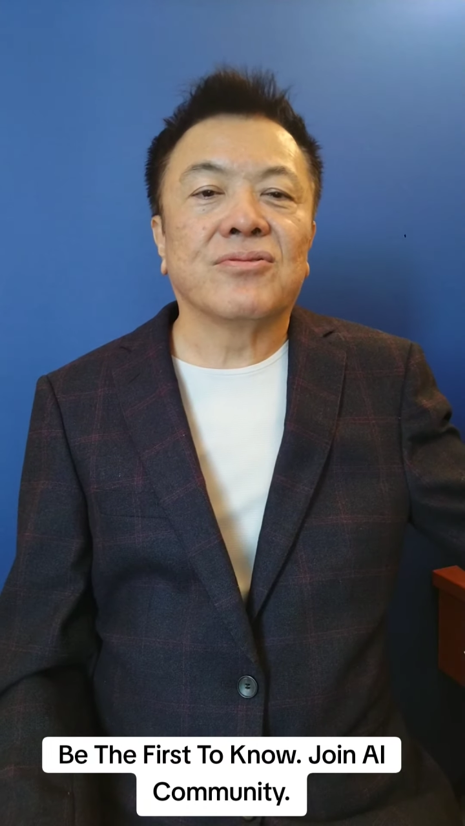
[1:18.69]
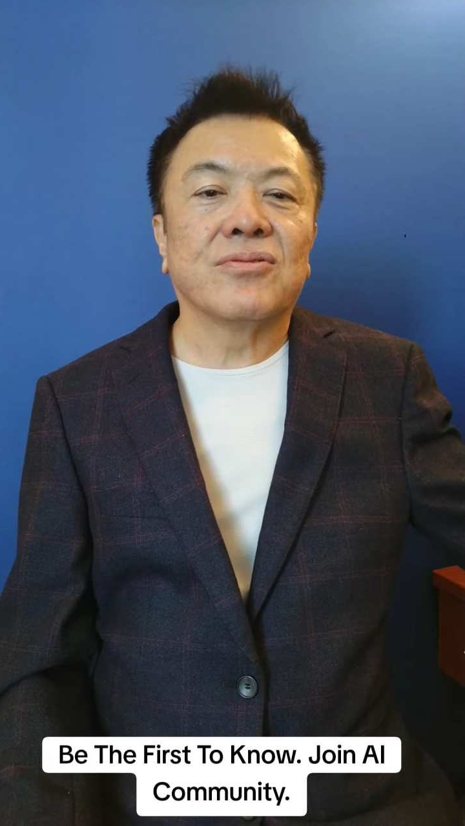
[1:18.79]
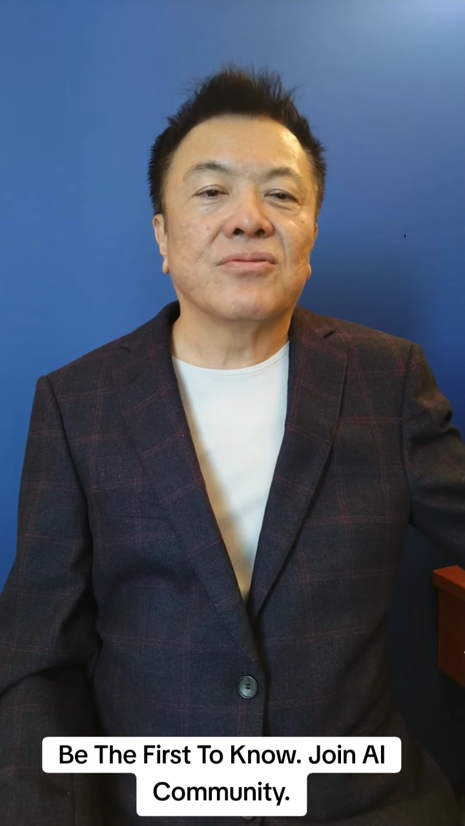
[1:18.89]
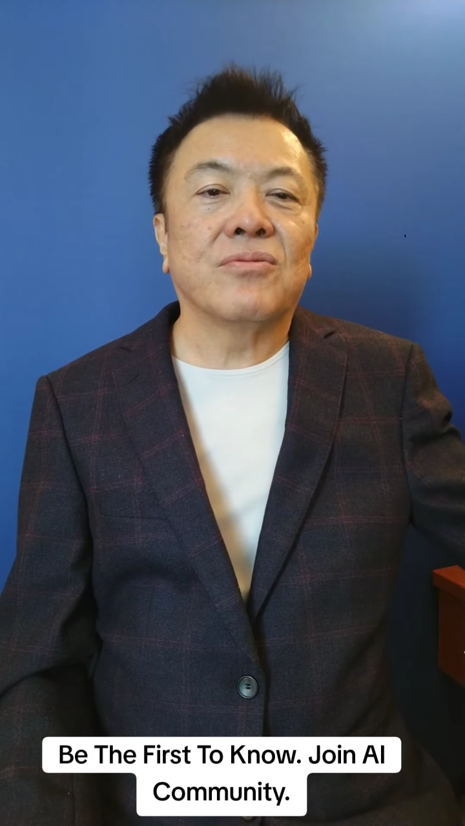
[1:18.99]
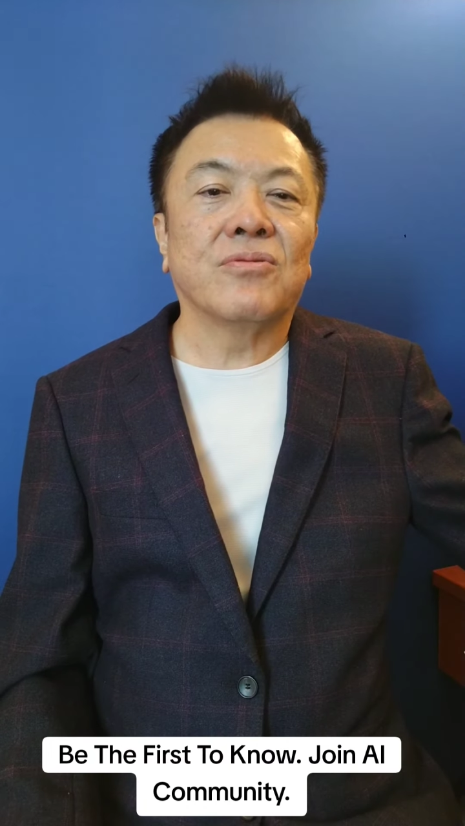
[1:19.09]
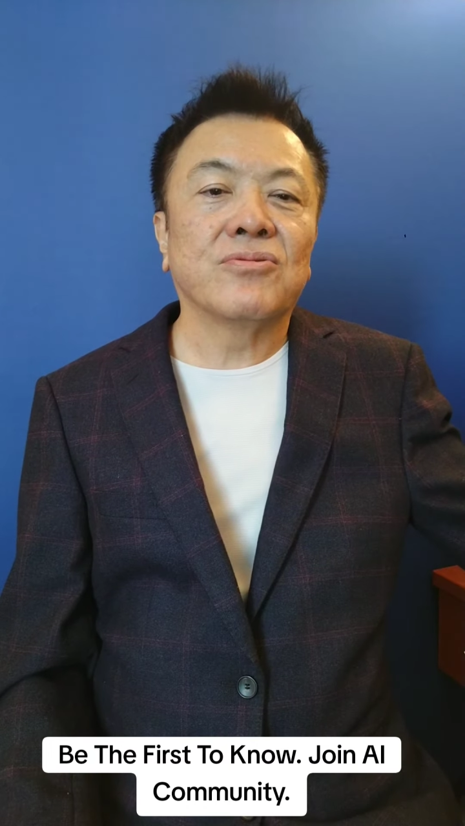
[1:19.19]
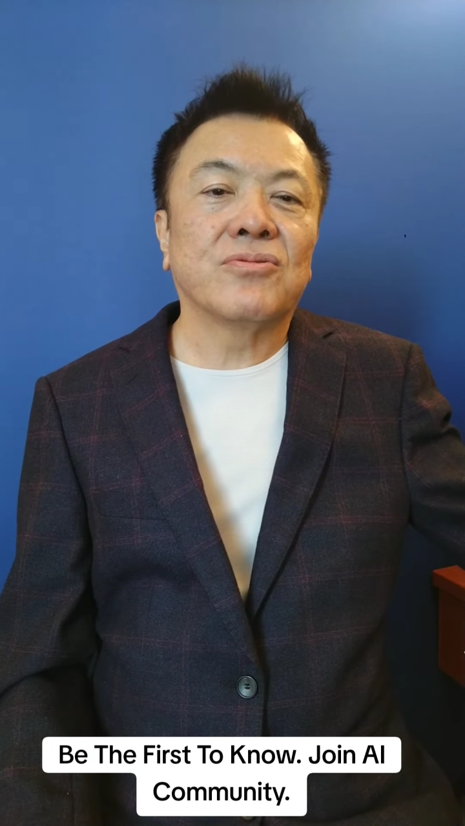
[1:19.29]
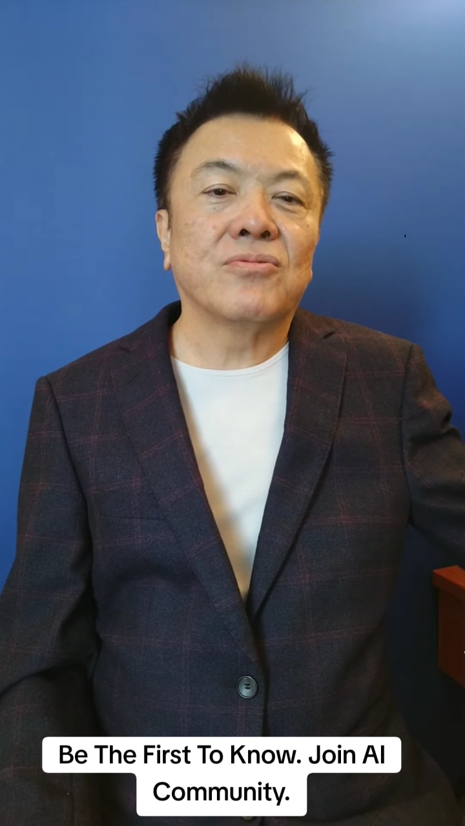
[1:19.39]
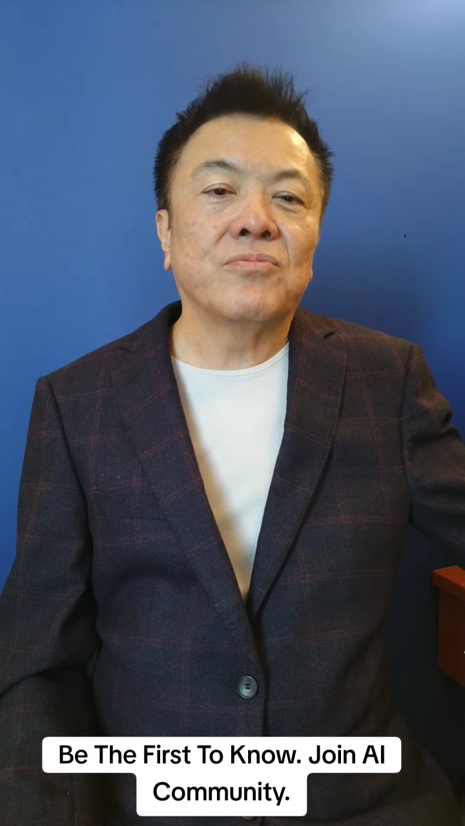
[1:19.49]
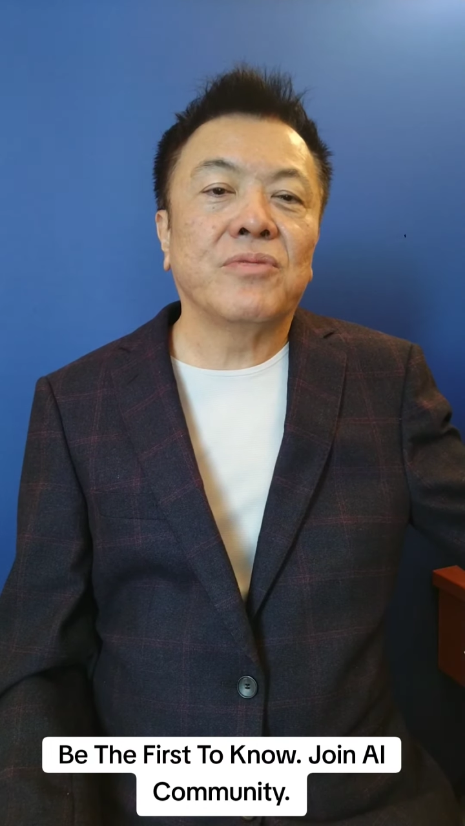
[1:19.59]
So
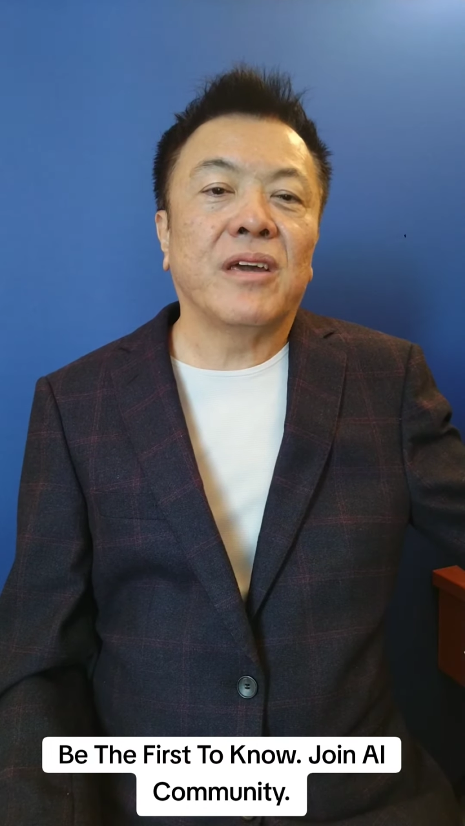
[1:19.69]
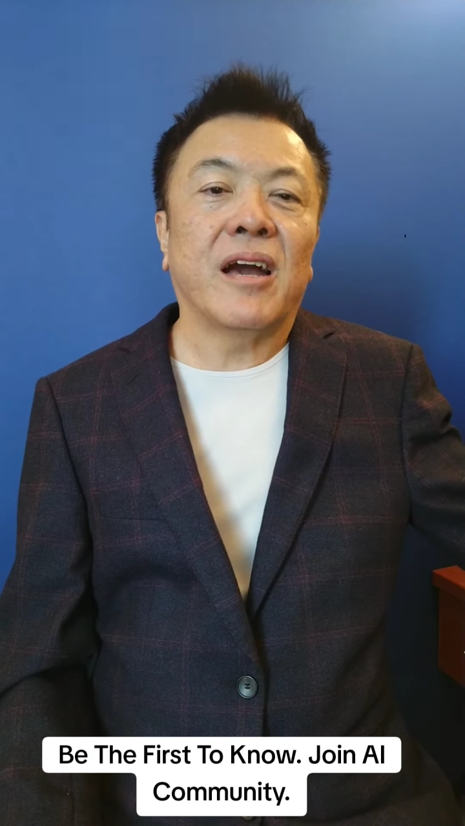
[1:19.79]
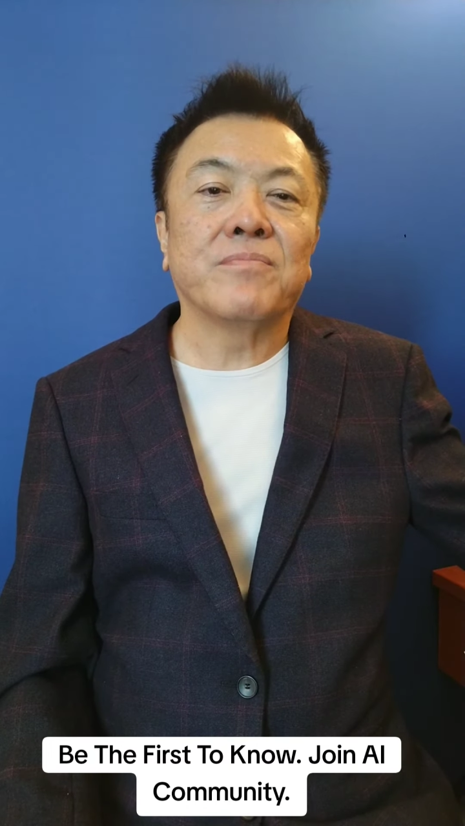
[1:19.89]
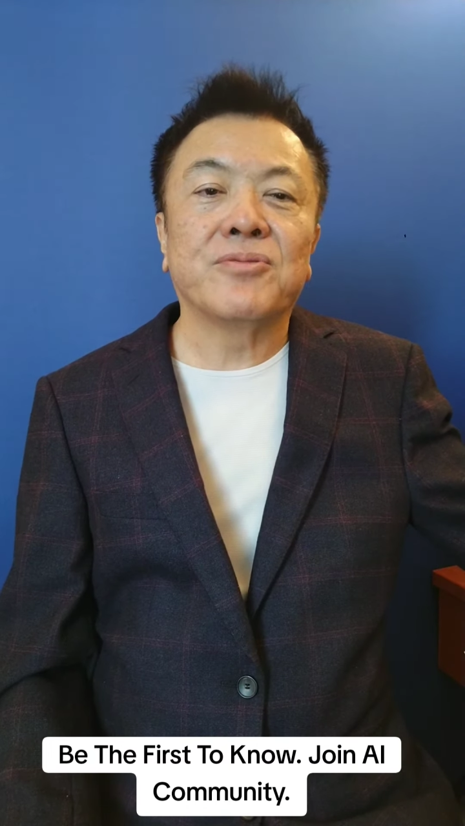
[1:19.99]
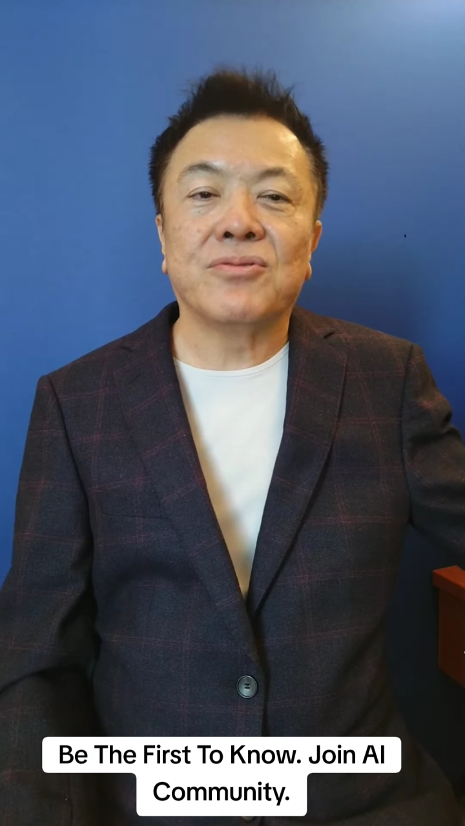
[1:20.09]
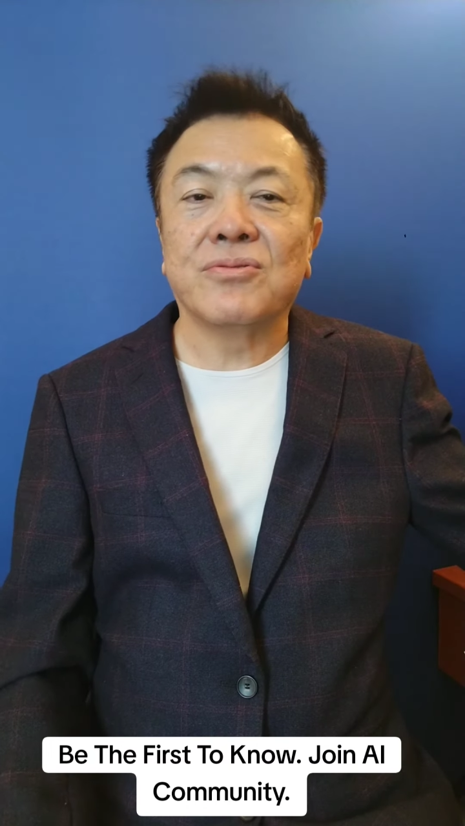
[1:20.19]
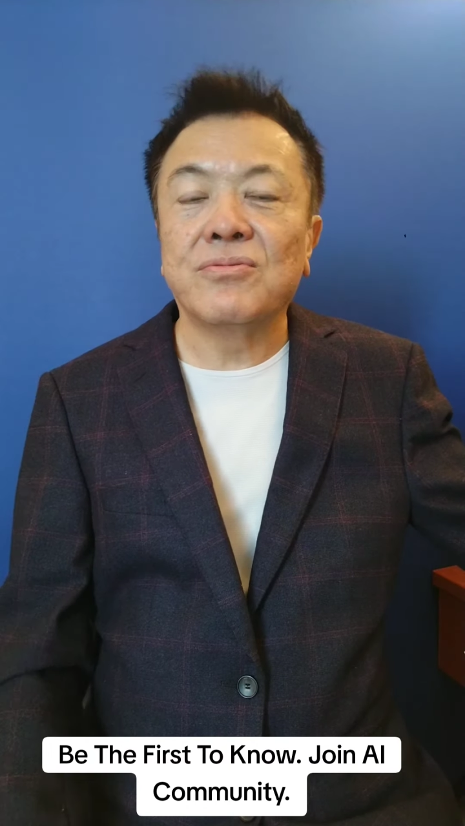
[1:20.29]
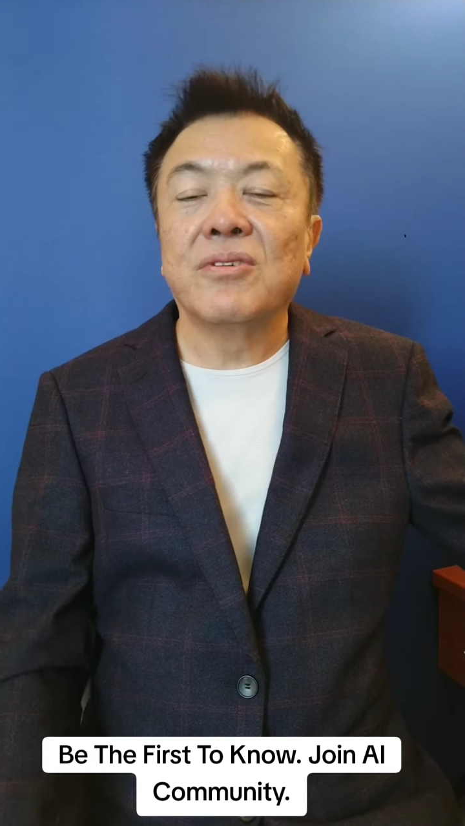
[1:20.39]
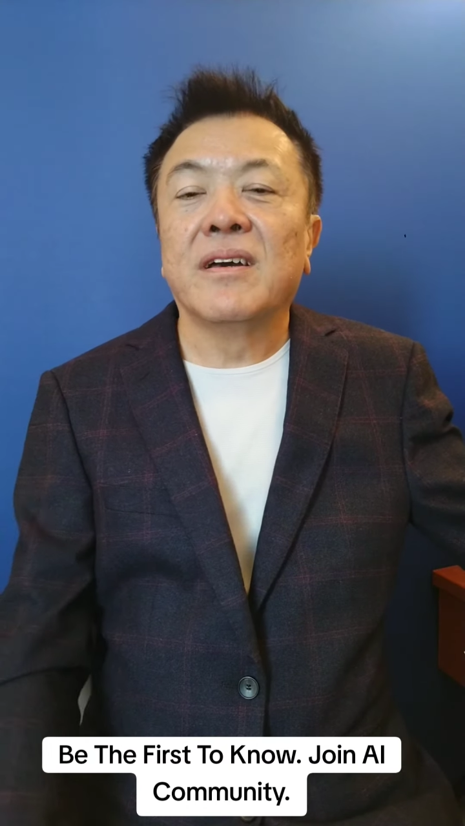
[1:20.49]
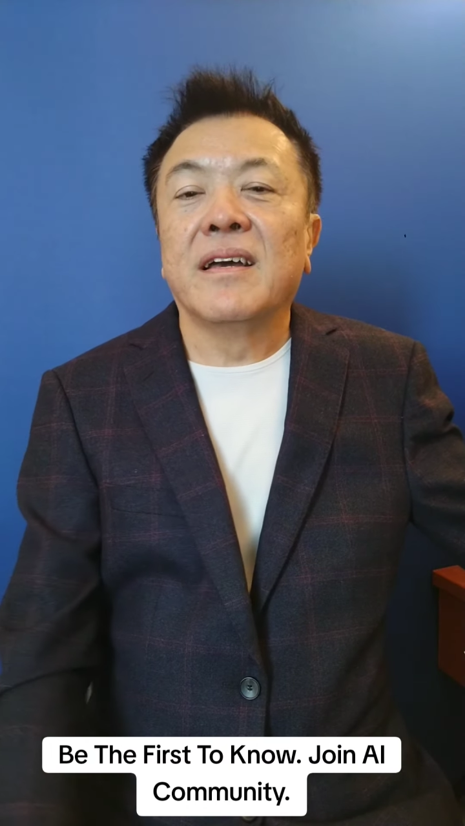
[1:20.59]
also we help to